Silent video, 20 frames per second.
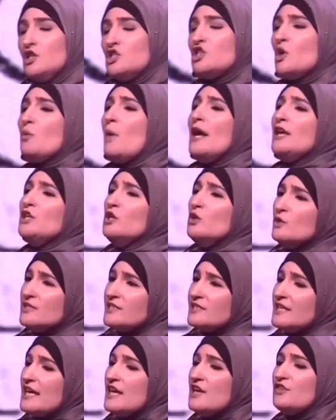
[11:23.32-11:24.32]
So when you
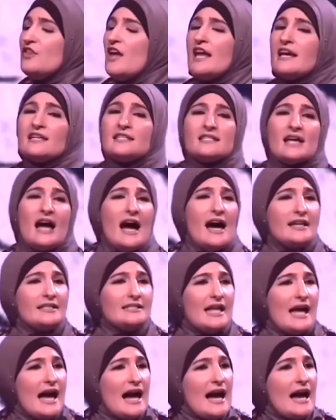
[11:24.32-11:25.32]
see things
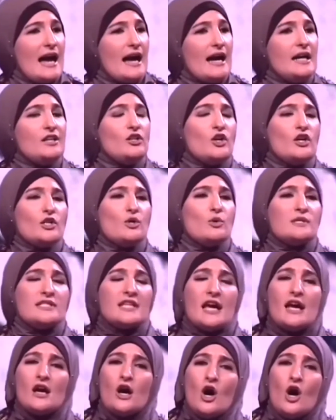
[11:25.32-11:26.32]
online or you
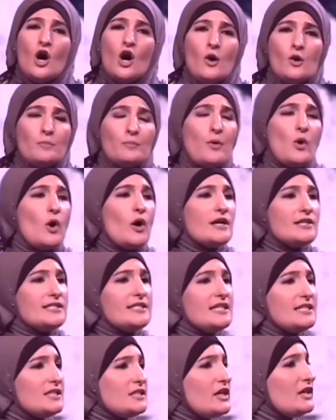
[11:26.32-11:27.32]
say, oh, poor
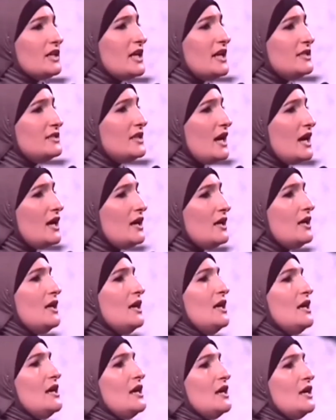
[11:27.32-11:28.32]
Sister Linda,
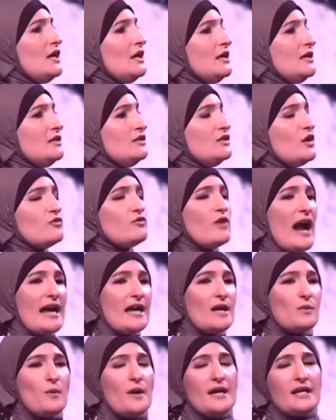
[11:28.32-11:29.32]
the
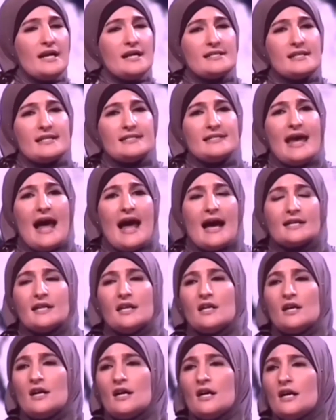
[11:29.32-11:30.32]
right wing is
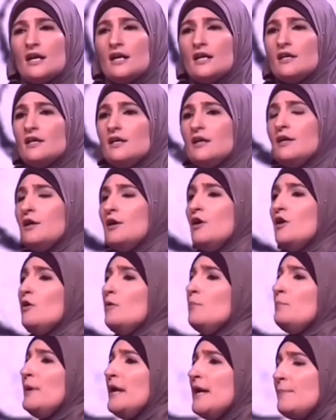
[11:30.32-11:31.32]
attacking her,
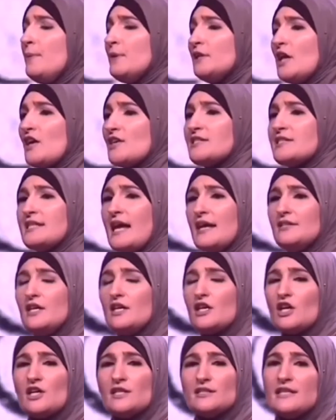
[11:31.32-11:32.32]
people are
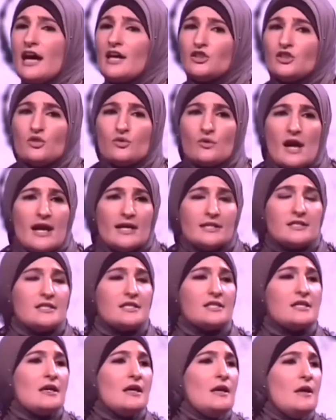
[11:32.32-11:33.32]
sending her death
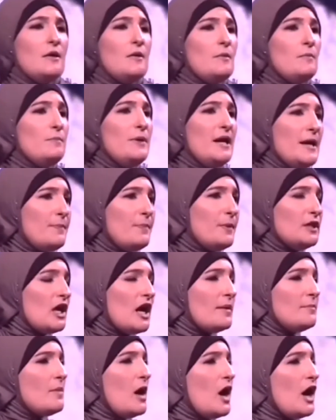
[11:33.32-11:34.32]
threats, people
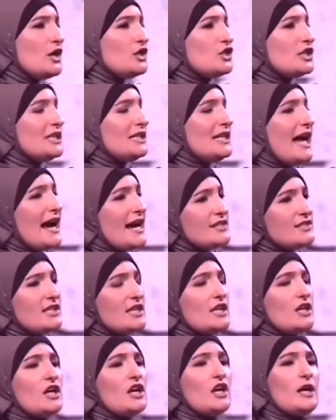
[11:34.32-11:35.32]
are
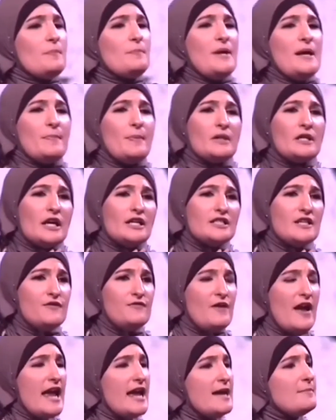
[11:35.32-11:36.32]
marginalizing her, people are
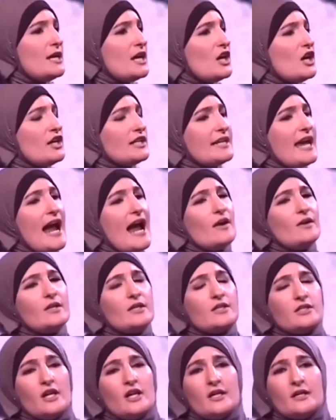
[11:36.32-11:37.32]
defaming her
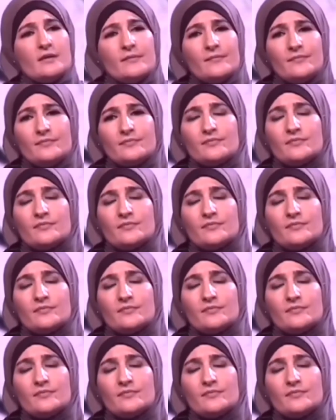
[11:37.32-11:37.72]
character,